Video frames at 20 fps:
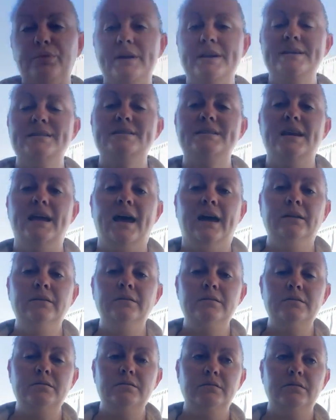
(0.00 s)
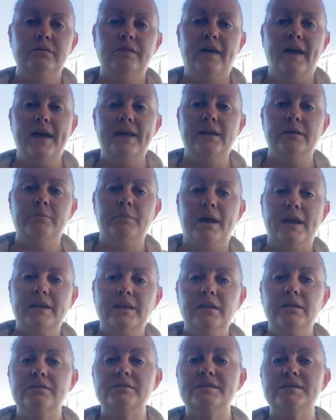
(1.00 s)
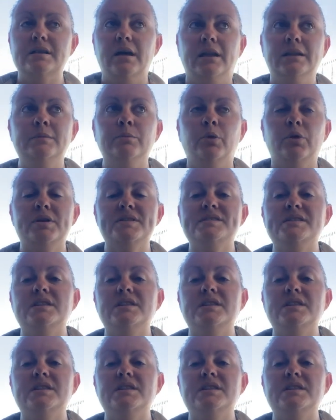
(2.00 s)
bring down that and make it slightly more